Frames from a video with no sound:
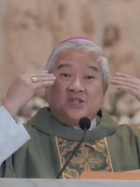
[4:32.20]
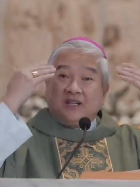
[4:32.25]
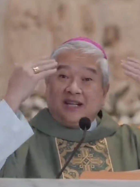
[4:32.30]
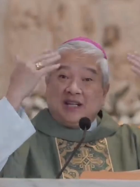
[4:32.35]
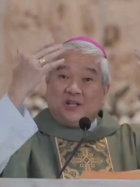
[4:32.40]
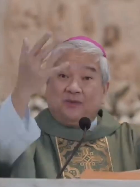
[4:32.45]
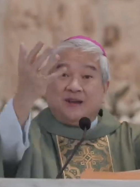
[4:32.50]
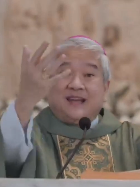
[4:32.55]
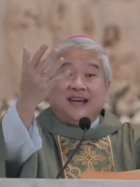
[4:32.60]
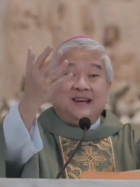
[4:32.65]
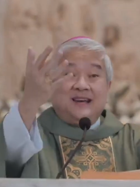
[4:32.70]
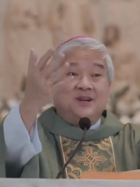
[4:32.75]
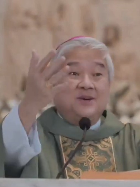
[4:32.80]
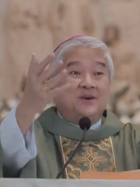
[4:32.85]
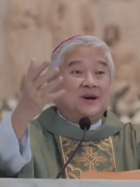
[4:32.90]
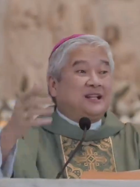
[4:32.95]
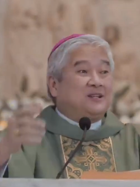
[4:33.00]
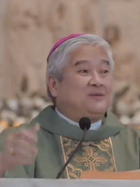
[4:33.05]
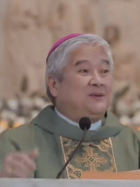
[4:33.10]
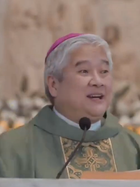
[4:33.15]
so that we can
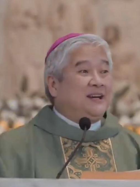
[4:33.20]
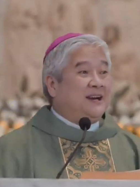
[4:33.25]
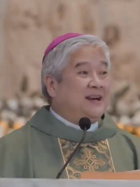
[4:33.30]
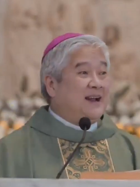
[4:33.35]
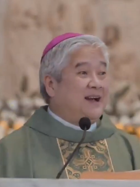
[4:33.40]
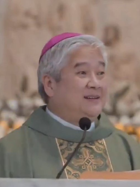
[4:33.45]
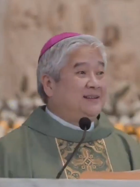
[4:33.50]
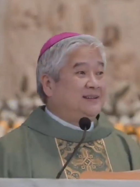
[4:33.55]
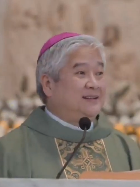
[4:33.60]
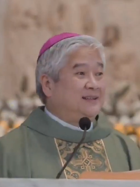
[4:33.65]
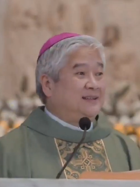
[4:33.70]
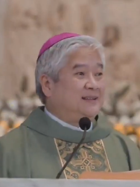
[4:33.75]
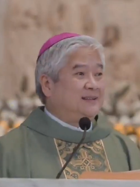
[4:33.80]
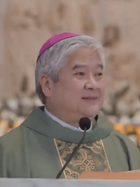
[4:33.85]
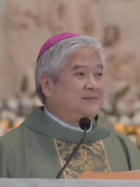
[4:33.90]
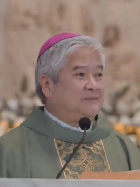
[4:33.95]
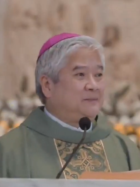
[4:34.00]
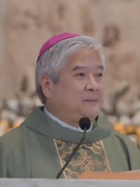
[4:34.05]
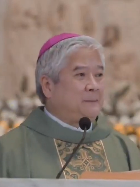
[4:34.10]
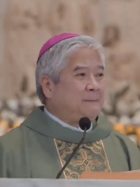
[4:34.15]
look at one another.
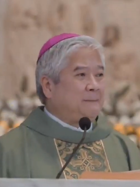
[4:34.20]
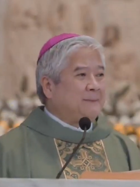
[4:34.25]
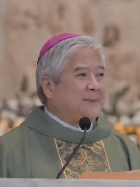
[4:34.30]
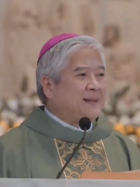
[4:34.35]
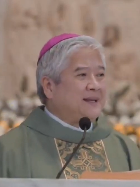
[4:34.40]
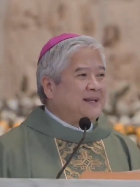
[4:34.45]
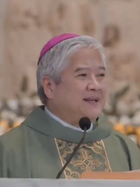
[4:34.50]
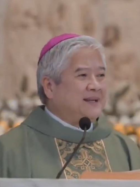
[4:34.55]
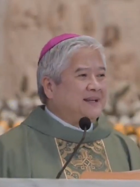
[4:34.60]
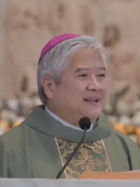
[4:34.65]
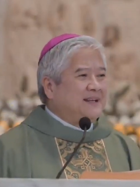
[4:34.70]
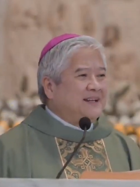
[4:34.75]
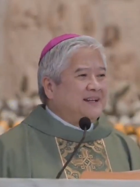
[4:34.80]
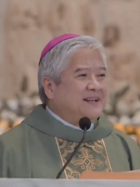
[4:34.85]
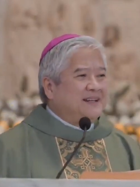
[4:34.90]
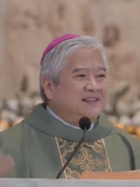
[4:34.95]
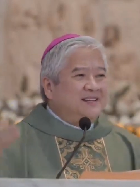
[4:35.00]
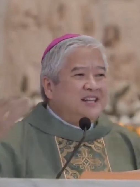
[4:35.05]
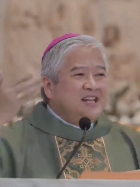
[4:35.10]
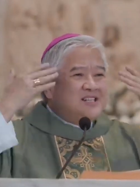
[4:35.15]

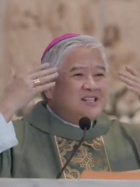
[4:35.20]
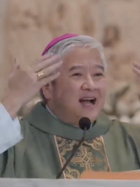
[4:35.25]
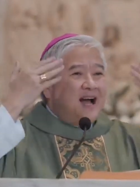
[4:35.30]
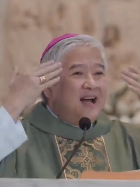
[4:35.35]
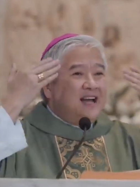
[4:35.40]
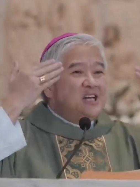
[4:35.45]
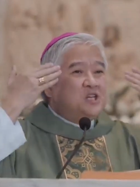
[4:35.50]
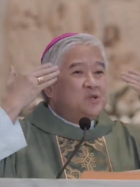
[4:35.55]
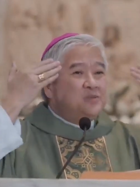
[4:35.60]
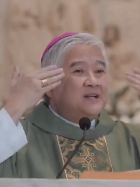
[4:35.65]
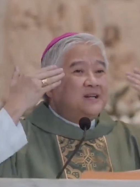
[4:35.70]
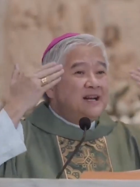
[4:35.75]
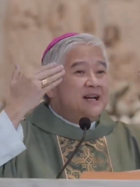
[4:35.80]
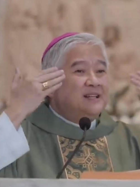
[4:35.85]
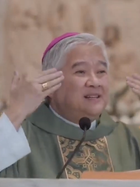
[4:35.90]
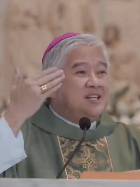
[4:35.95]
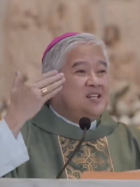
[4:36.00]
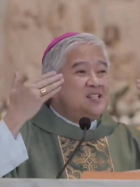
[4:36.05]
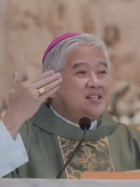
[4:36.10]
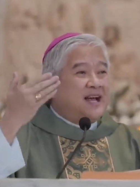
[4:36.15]
These eyes were
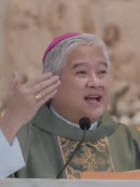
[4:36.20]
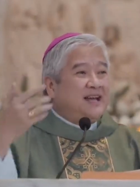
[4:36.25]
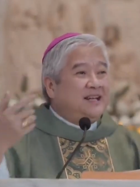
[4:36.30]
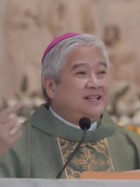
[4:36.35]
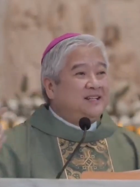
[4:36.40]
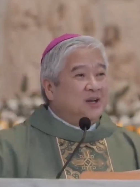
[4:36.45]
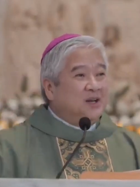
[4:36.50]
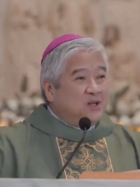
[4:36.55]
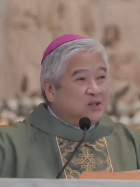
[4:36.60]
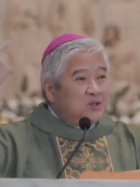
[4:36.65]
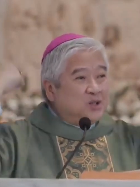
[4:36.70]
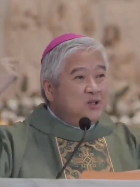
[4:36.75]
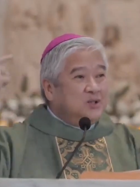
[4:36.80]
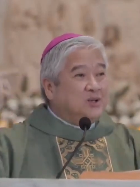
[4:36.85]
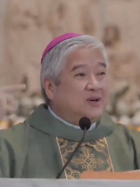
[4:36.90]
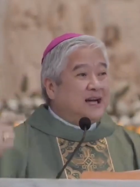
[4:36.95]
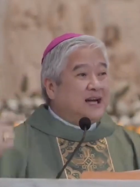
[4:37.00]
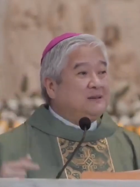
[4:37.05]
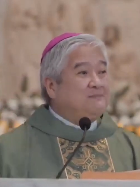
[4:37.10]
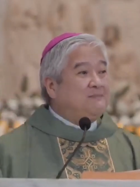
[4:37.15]
not designed to
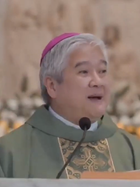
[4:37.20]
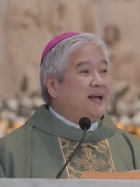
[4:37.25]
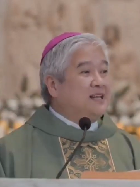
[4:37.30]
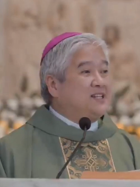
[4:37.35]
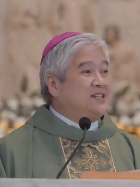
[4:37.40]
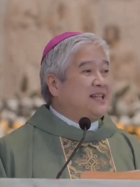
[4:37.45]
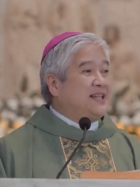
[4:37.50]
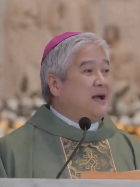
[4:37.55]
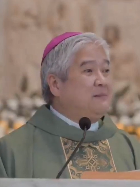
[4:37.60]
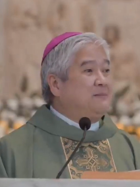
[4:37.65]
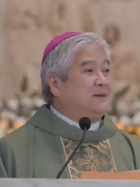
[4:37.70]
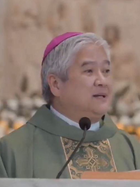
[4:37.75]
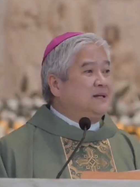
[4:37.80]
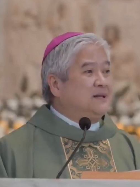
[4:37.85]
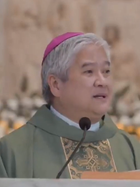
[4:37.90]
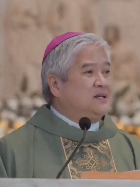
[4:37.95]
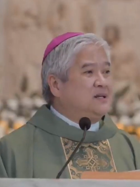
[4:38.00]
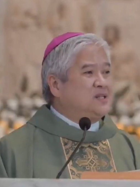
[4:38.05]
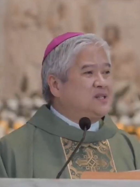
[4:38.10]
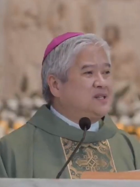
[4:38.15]
look at
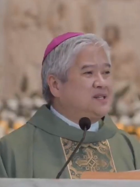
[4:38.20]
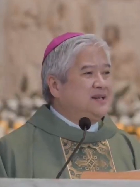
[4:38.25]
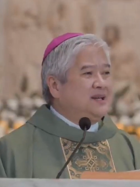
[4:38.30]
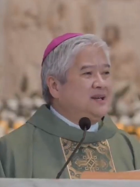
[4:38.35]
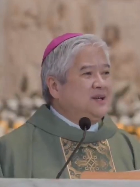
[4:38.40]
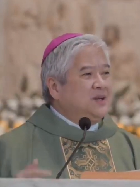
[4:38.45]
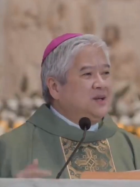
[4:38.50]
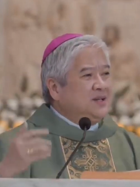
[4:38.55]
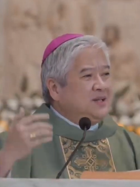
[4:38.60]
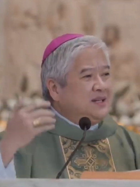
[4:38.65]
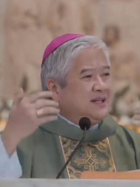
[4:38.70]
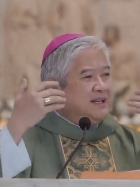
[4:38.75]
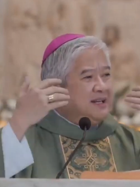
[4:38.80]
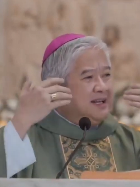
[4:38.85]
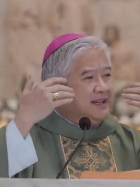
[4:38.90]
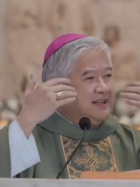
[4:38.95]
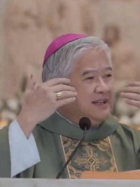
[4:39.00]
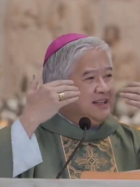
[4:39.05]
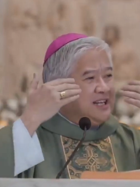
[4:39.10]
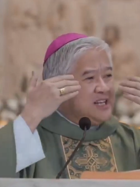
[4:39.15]
backstabbers.
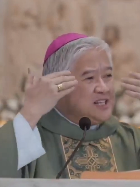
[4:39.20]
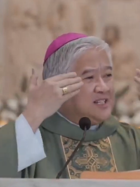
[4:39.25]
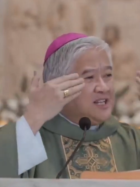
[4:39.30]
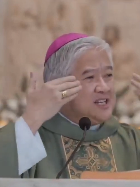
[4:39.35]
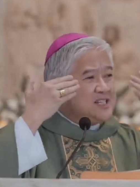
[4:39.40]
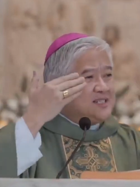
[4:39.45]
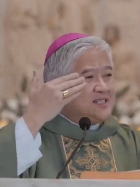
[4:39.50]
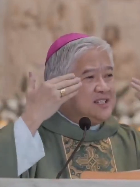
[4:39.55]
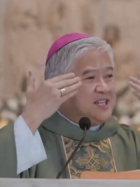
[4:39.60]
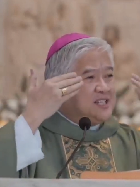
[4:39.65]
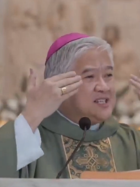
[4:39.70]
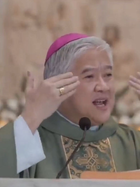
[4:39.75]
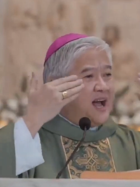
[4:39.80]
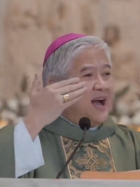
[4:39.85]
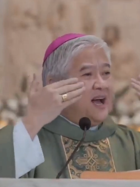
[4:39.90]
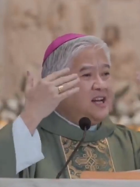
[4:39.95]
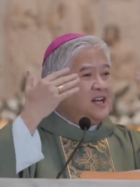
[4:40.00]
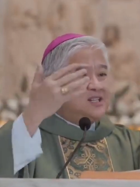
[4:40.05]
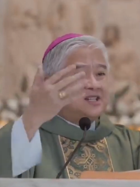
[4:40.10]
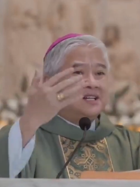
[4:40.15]
These
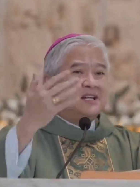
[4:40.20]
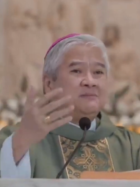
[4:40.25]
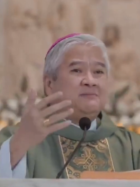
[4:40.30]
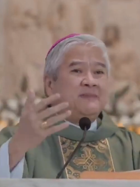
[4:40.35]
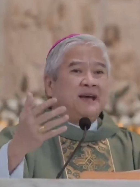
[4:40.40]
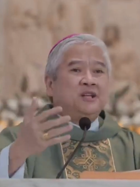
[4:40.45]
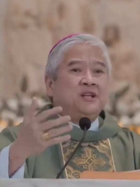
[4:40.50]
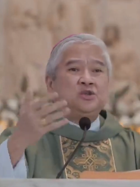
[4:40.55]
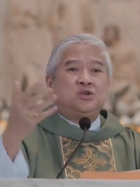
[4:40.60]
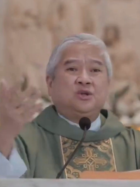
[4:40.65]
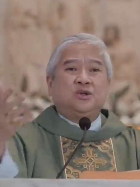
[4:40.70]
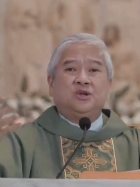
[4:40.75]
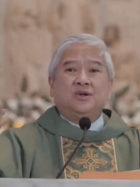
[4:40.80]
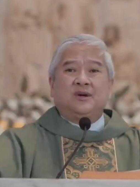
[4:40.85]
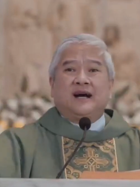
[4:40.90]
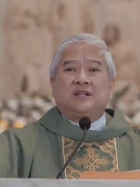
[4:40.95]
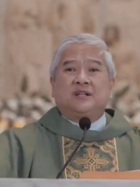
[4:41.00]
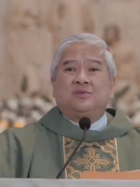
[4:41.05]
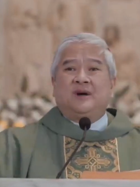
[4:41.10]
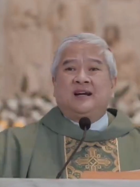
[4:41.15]
eyes are meant to
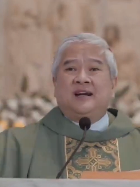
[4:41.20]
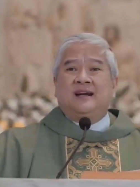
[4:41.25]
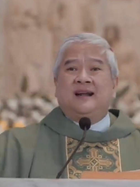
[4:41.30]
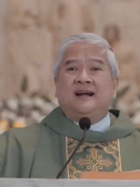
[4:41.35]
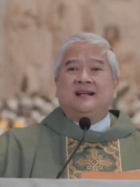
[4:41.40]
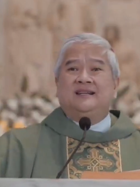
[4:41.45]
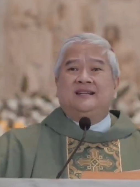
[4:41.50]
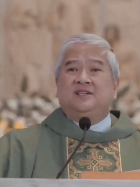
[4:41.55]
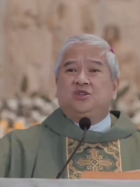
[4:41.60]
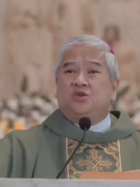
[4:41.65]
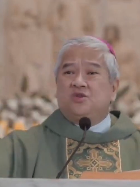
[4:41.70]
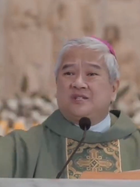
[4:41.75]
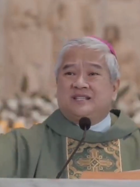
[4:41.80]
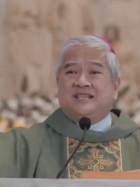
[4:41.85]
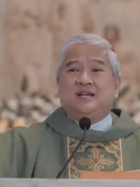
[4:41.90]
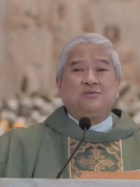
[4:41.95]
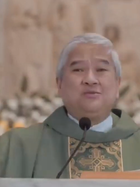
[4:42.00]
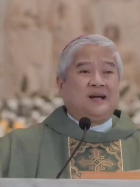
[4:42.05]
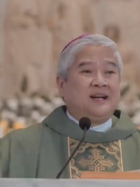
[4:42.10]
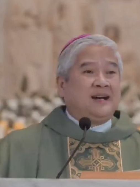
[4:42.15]
look at one another, to
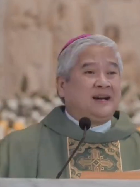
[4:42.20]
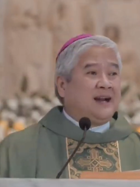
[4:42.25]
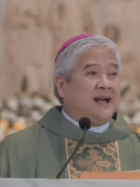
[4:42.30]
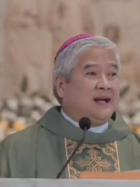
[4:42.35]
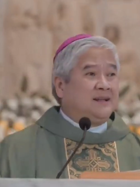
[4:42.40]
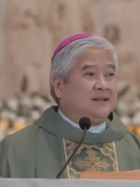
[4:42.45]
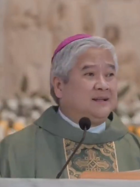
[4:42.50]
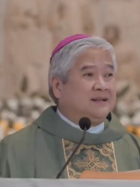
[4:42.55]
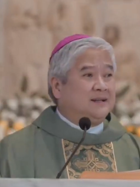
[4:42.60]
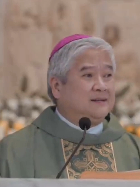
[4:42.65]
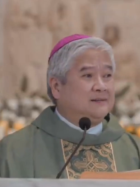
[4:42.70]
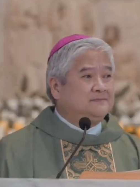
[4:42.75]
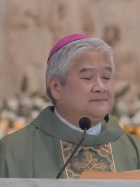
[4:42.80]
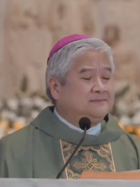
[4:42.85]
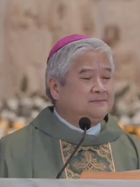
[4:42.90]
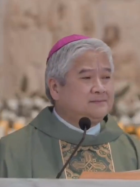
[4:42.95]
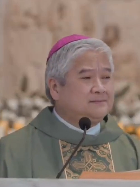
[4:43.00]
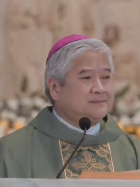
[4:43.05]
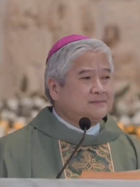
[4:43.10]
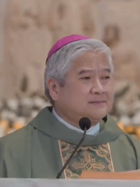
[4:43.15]
see one another.
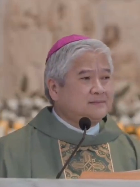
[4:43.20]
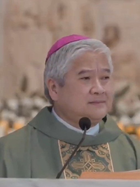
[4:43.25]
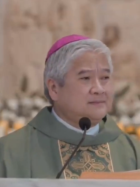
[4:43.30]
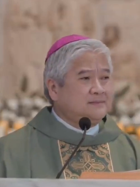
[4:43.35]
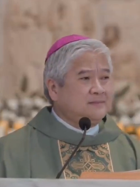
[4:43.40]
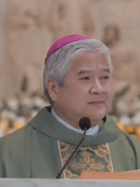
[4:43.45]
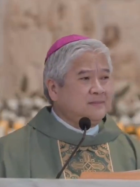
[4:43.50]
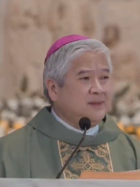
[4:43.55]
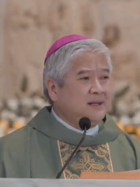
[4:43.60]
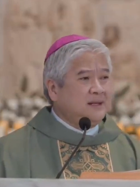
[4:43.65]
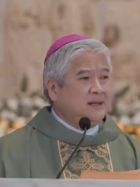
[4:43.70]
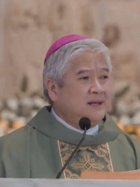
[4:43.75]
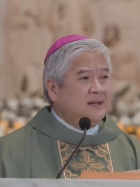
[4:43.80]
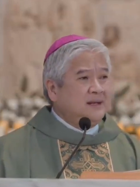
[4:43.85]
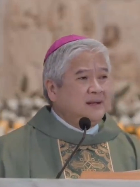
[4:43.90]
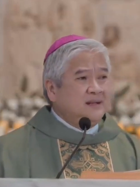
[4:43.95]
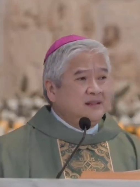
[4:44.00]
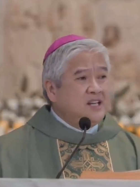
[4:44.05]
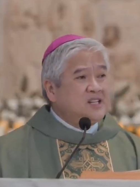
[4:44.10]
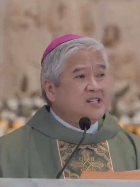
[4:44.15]

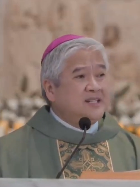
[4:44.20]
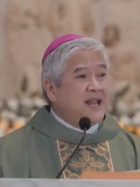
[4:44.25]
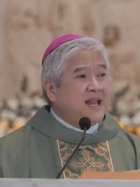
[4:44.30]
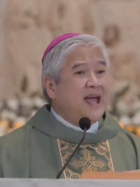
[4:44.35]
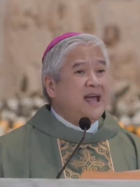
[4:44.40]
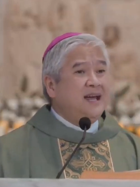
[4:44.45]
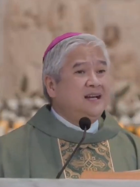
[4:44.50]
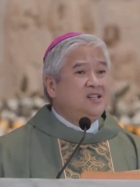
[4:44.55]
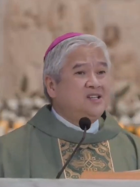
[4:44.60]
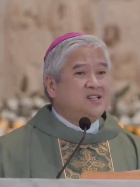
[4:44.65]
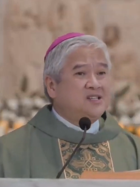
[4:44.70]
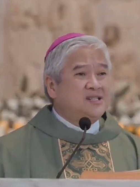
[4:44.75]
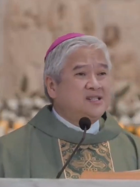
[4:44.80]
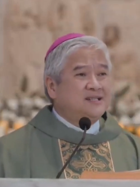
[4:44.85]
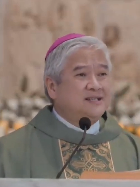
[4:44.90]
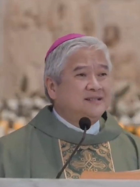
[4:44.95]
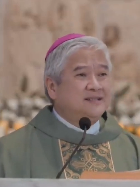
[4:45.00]
These legs,